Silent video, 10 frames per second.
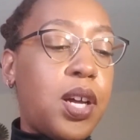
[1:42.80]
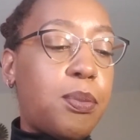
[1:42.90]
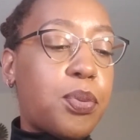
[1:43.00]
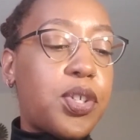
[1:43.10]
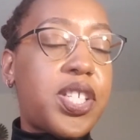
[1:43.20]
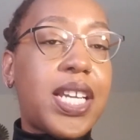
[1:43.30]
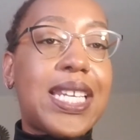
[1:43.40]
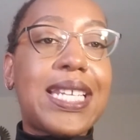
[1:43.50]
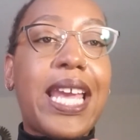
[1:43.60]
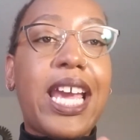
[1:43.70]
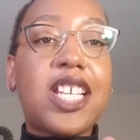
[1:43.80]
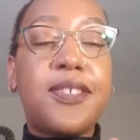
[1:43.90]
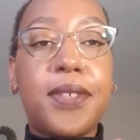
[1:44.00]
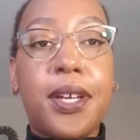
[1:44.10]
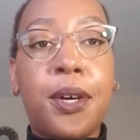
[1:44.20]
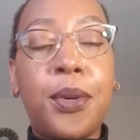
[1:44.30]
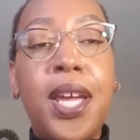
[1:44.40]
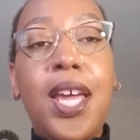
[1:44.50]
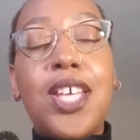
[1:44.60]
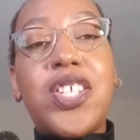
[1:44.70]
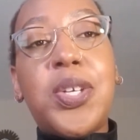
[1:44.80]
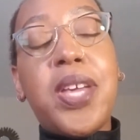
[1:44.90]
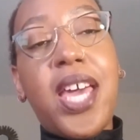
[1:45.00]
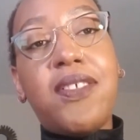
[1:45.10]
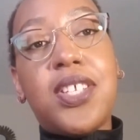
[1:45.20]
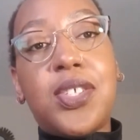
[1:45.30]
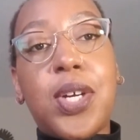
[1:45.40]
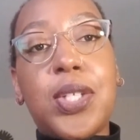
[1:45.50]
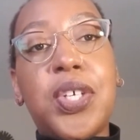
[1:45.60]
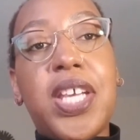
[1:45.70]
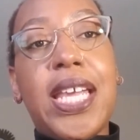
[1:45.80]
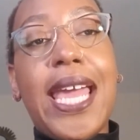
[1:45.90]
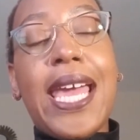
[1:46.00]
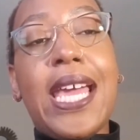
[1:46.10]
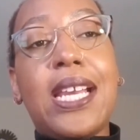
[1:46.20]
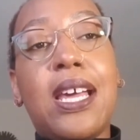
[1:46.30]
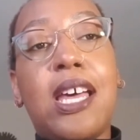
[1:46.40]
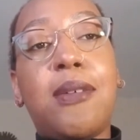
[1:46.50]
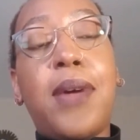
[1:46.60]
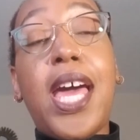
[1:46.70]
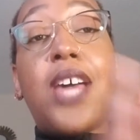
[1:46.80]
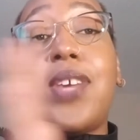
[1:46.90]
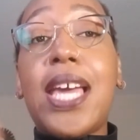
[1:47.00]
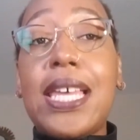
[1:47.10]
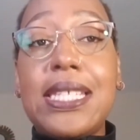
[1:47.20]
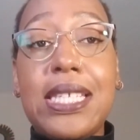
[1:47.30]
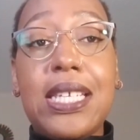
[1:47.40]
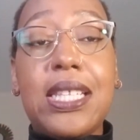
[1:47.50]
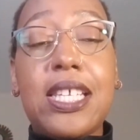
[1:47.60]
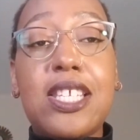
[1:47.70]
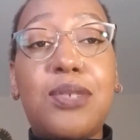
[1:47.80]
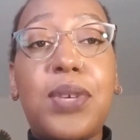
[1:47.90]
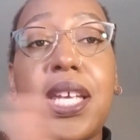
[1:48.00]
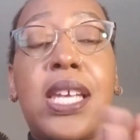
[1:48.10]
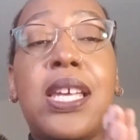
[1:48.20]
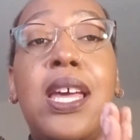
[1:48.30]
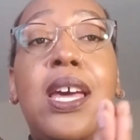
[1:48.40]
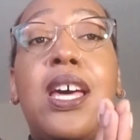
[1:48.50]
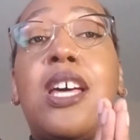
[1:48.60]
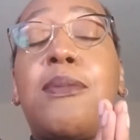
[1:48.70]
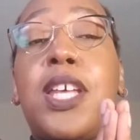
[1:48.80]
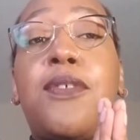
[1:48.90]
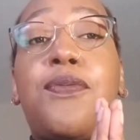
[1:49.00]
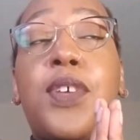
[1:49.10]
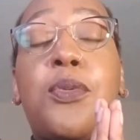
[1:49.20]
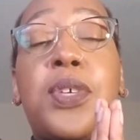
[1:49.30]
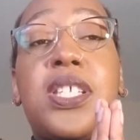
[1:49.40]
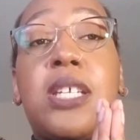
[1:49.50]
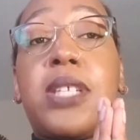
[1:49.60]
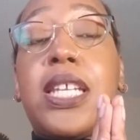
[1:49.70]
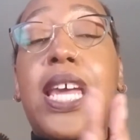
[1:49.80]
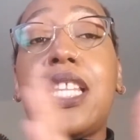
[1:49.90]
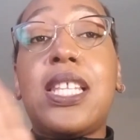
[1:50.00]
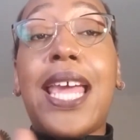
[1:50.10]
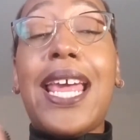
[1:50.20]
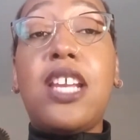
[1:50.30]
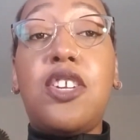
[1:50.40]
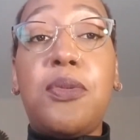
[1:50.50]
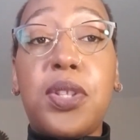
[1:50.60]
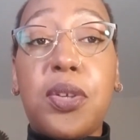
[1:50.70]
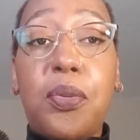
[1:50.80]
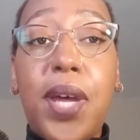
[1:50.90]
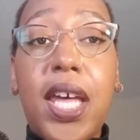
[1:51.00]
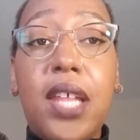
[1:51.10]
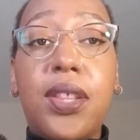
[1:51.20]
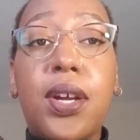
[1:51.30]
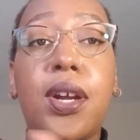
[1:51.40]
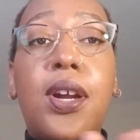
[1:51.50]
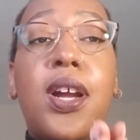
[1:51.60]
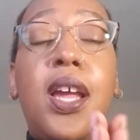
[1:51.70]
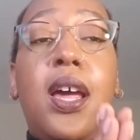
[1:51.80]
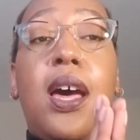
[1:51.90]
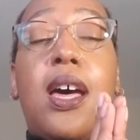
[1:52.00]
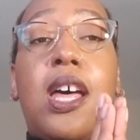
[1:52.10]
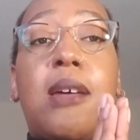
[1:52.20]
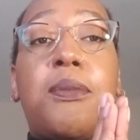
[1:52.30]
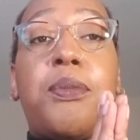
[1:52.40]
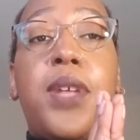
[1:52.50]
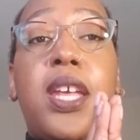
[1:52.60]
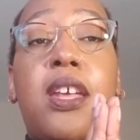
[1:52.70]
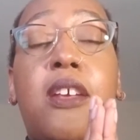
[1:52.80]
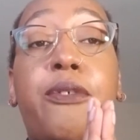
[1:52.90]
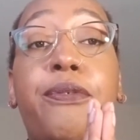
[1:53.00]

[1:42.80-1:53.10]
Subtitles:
projected cash flow. So you have to start looking at how you guys did this week, if it was something that had to do with the weather, if